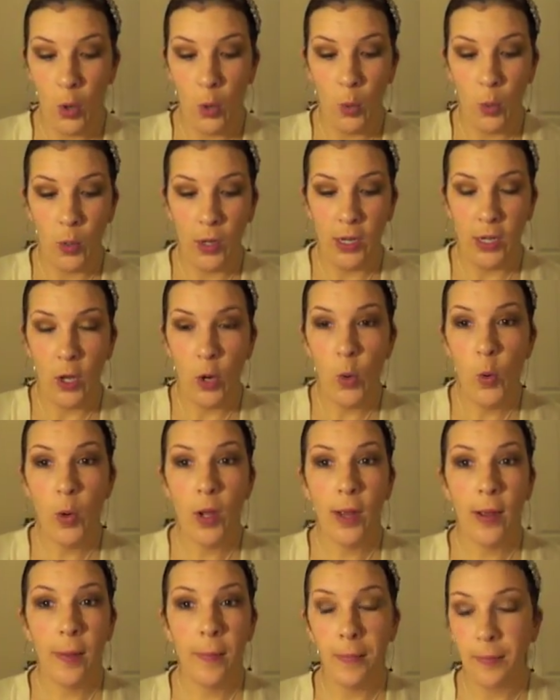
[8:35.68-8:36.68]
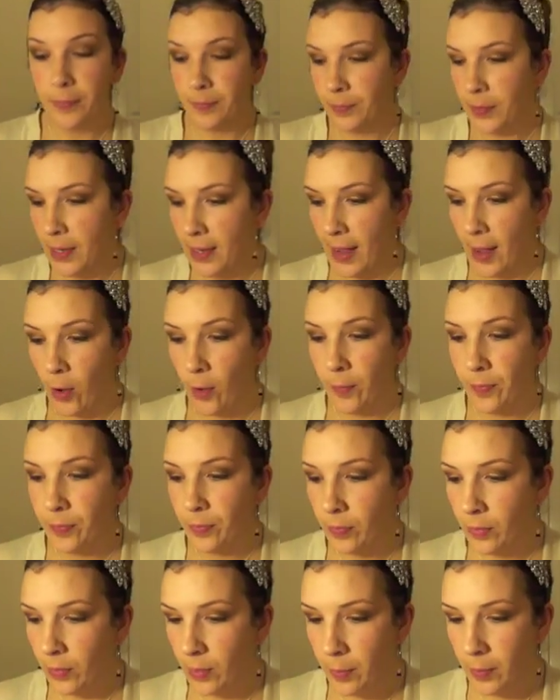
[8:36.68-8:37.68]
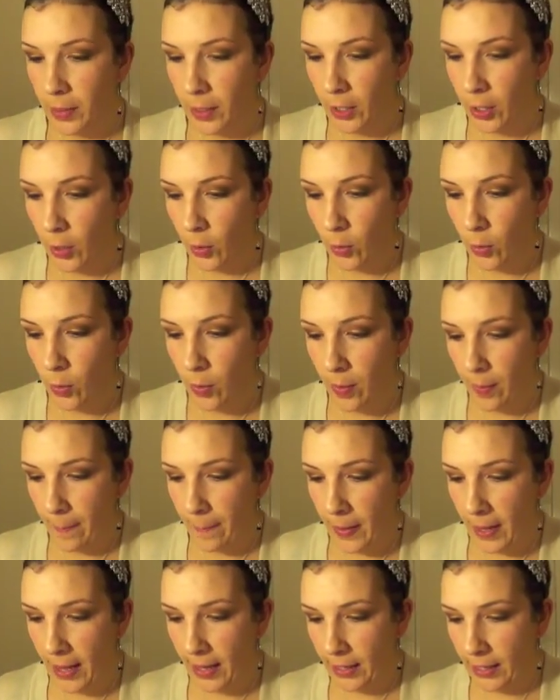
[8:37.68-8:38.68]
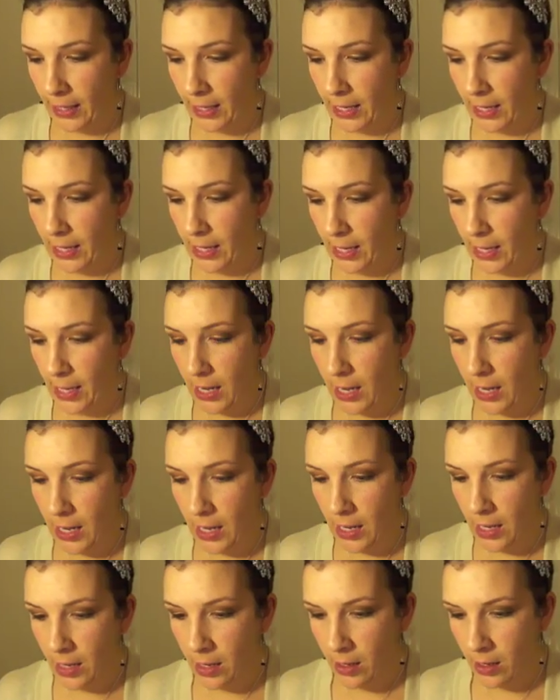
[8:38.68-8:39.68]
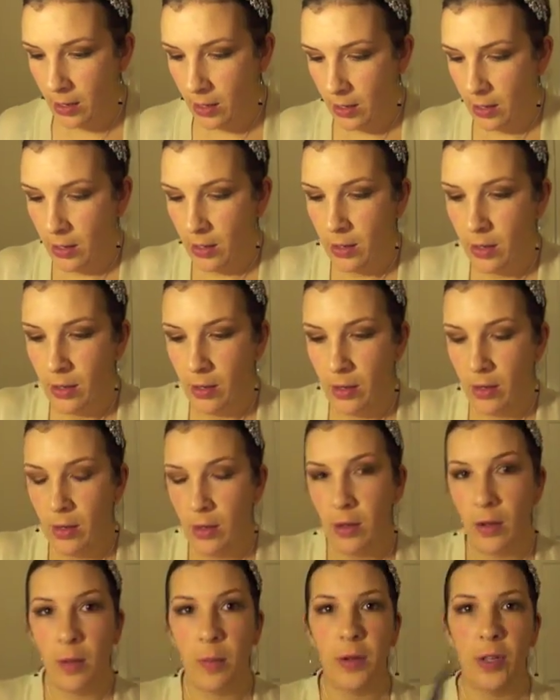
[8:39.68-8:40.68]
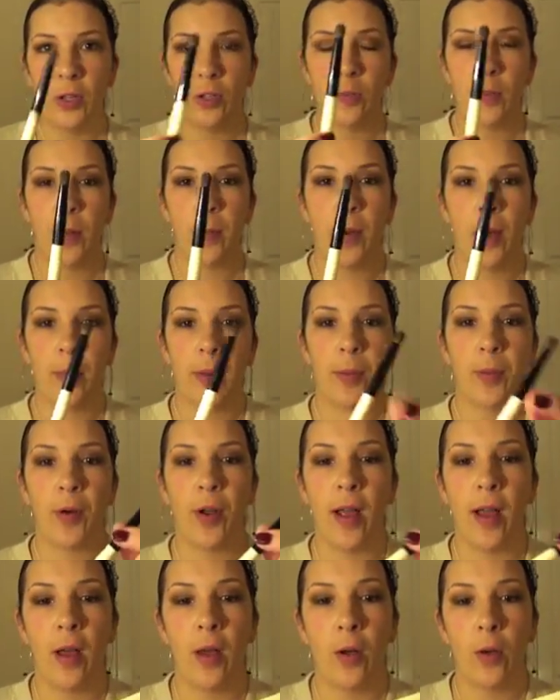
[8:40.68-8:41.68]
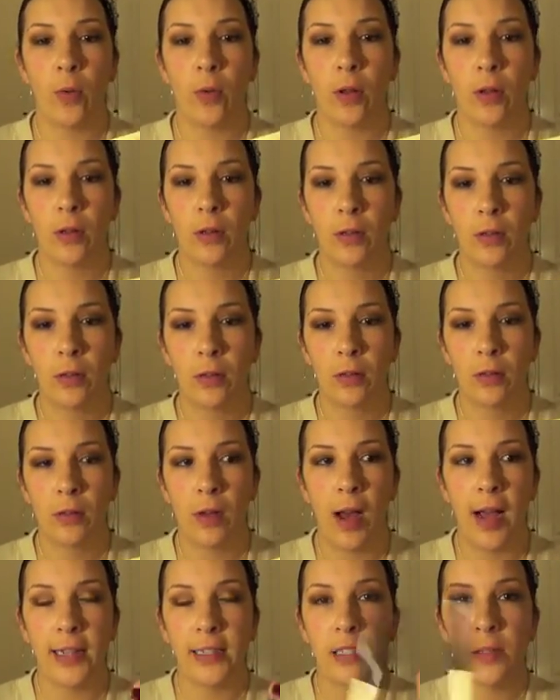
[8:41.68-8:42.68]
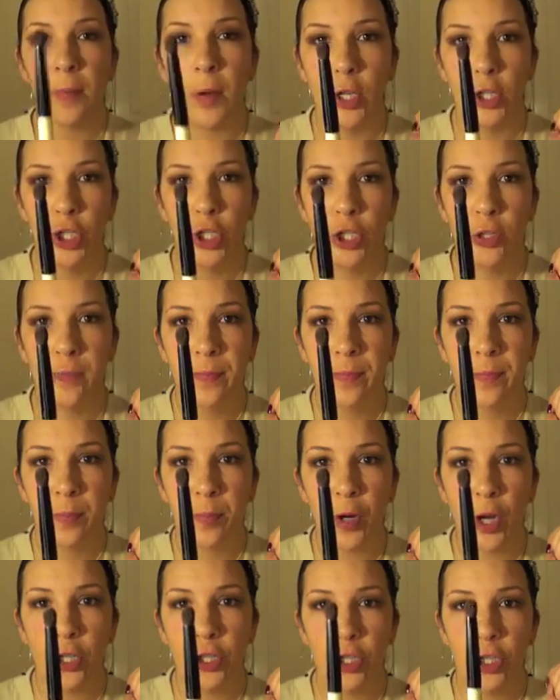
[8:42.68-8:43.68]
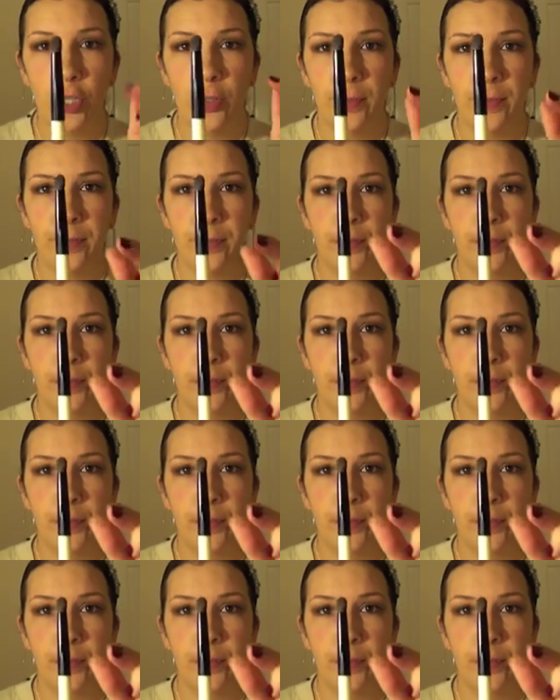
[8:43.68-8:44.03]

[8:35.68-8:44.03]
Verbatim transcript: Okie doke. Now I'm going to go back in. I'm going to use my Bobbi Brown eye smudge brush.